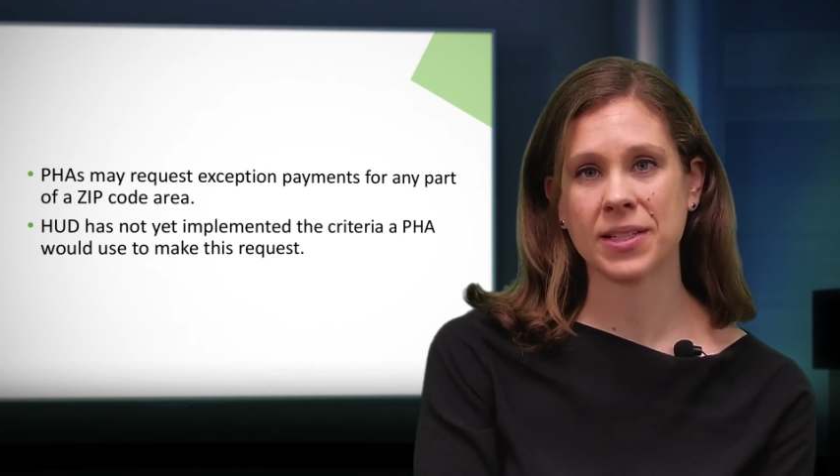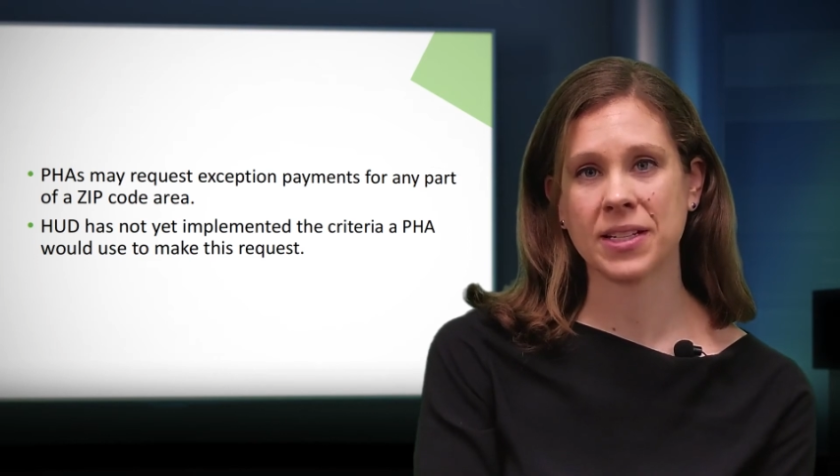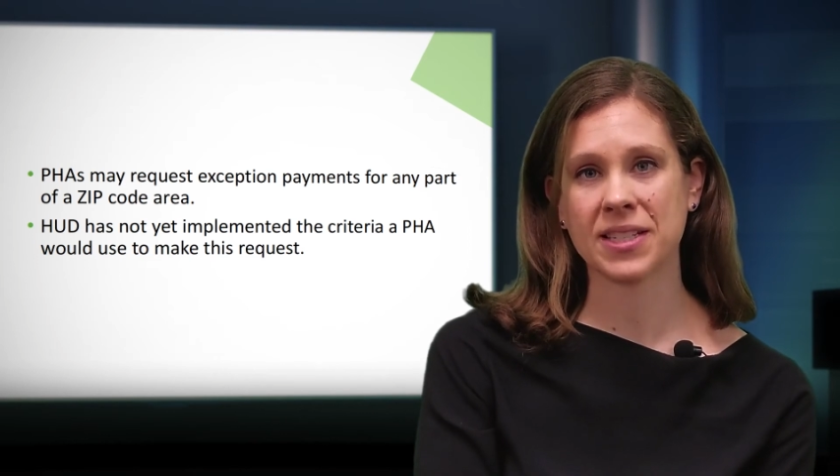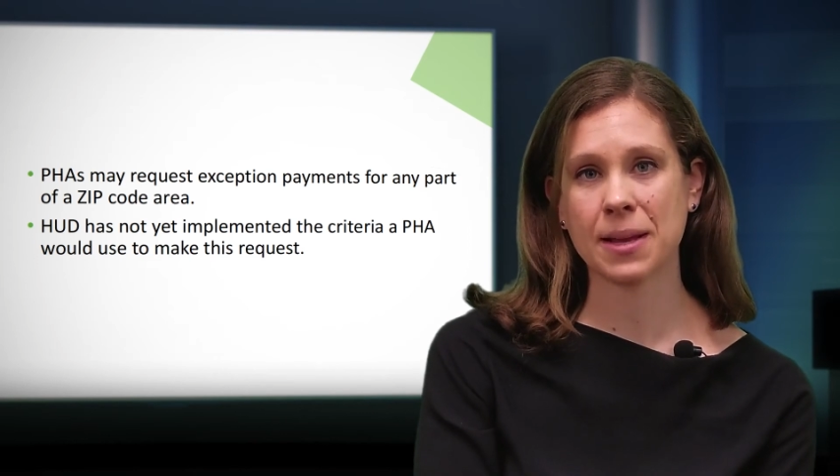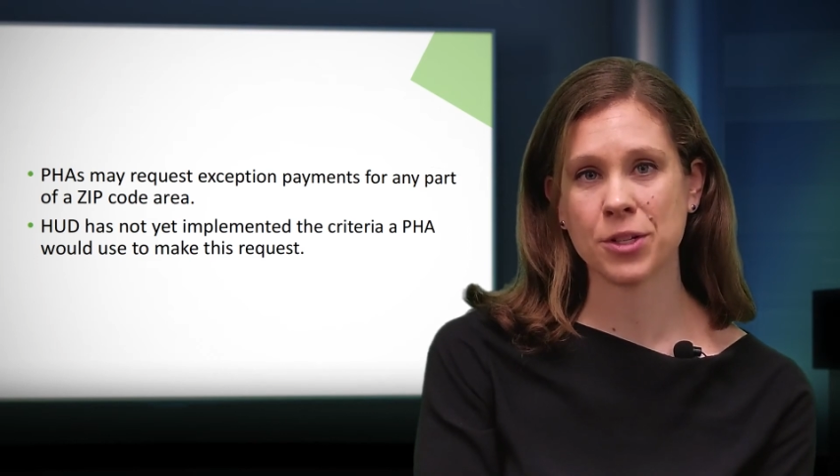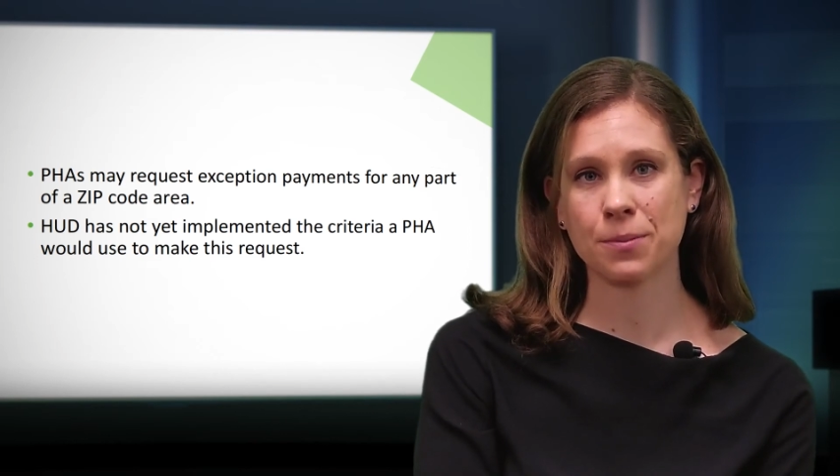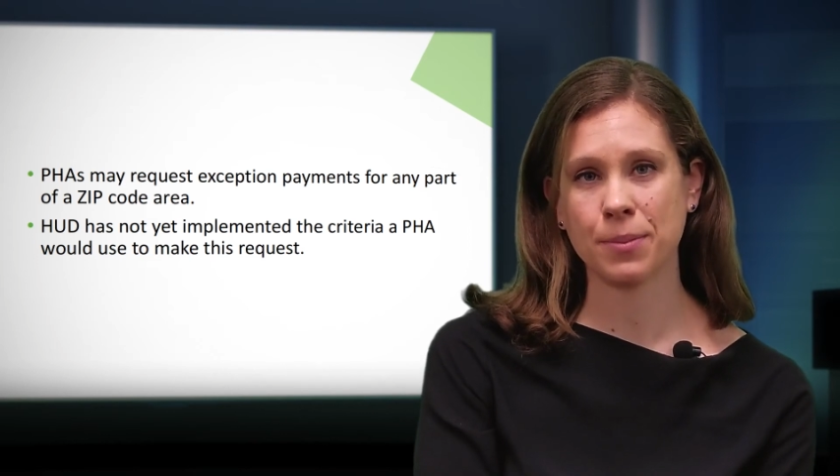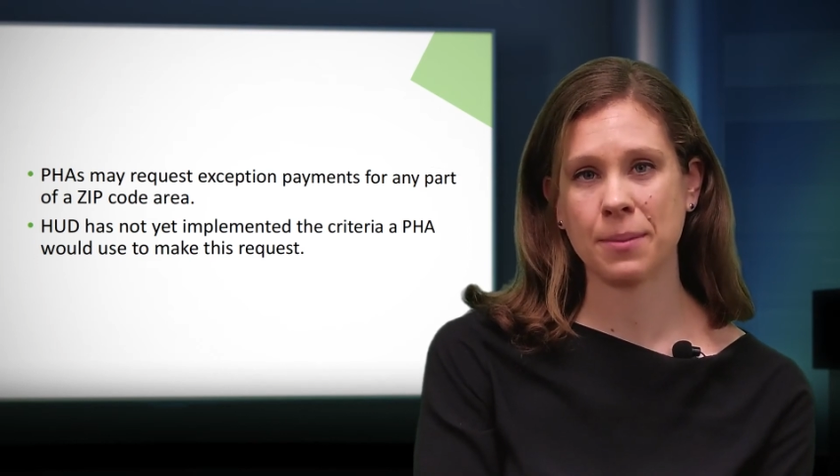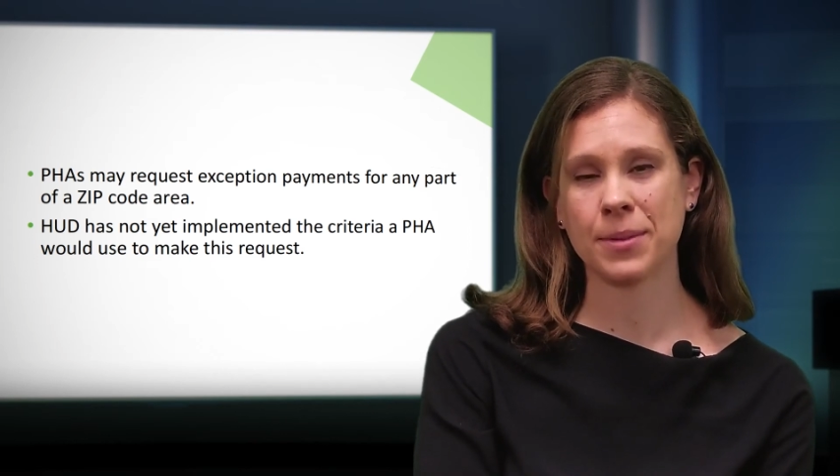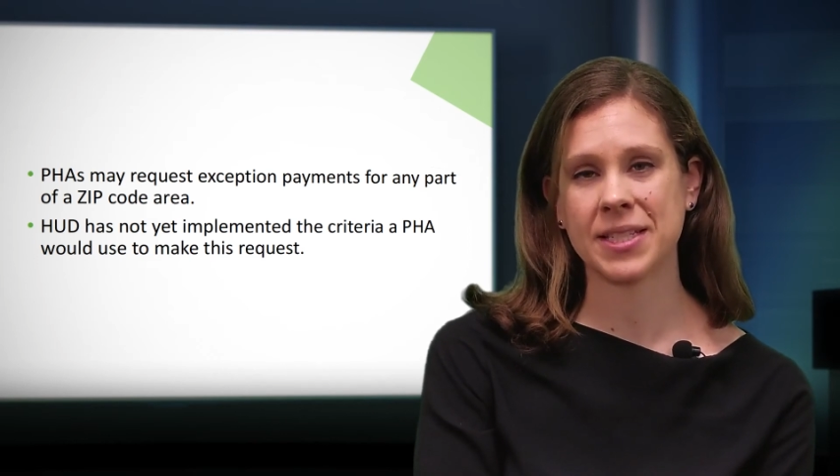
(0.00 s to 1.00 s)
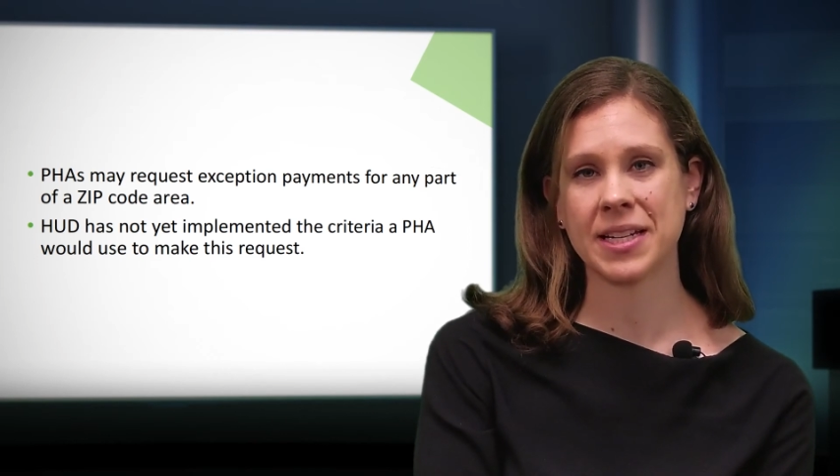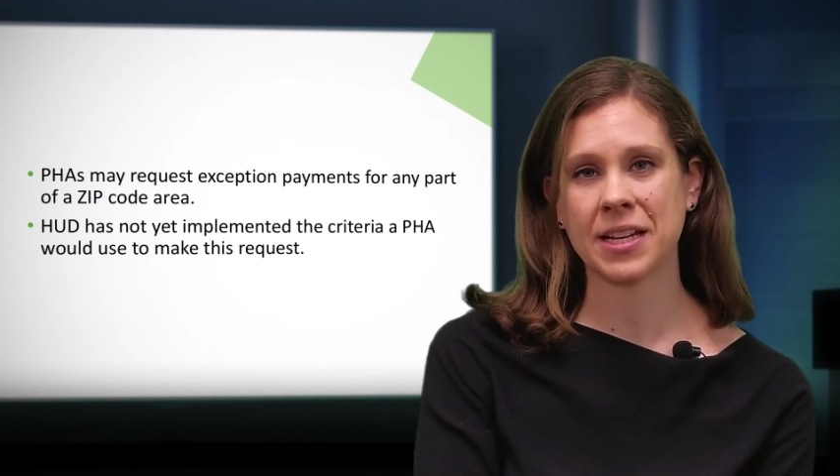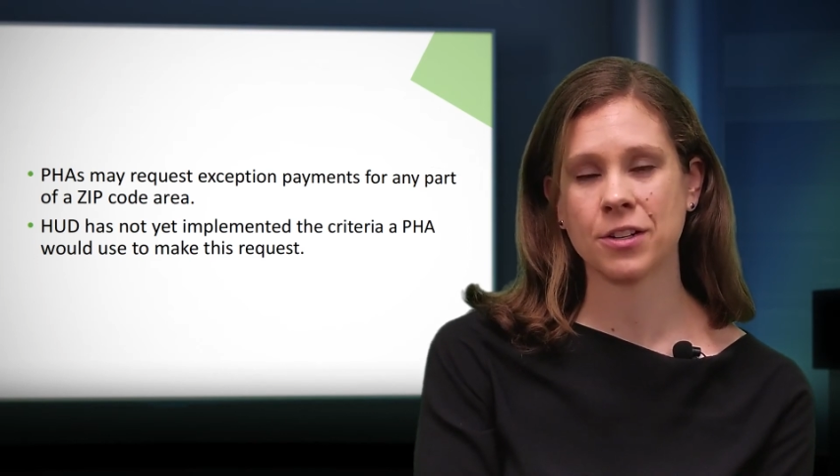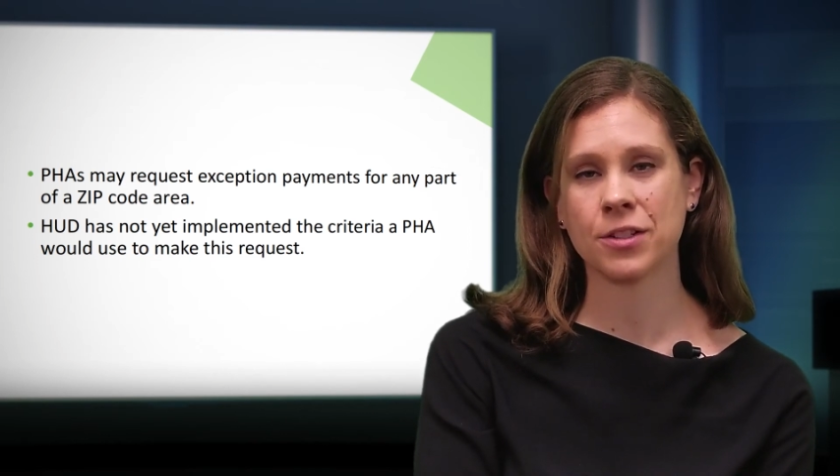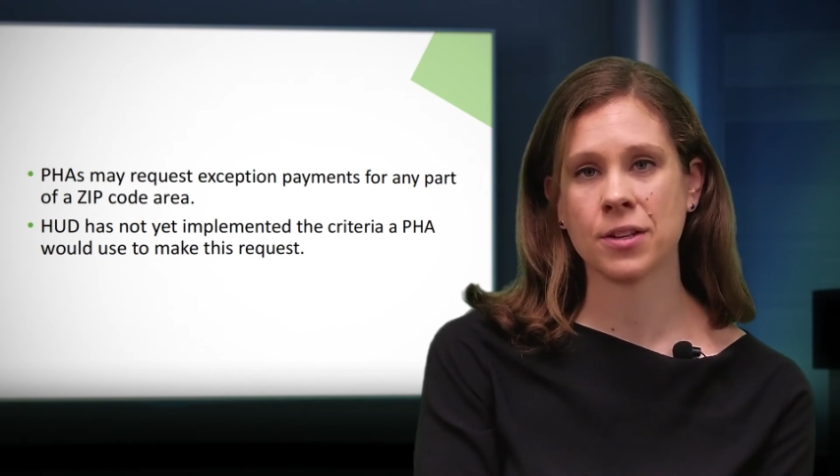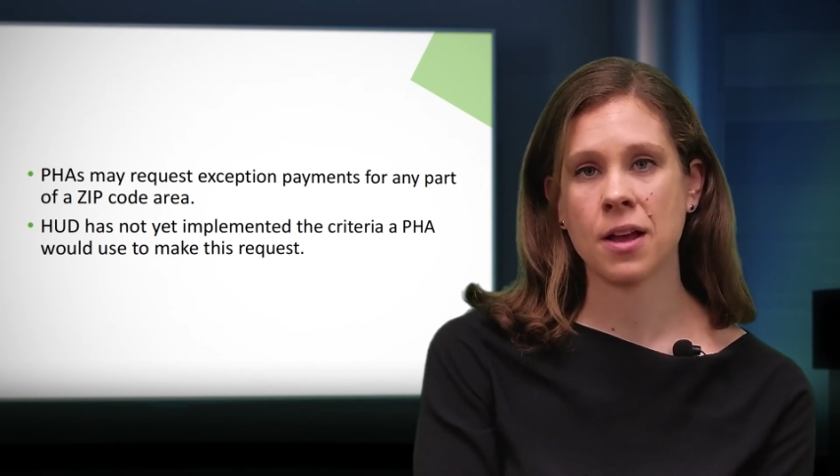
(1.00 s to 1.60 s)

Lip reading: exception payment standards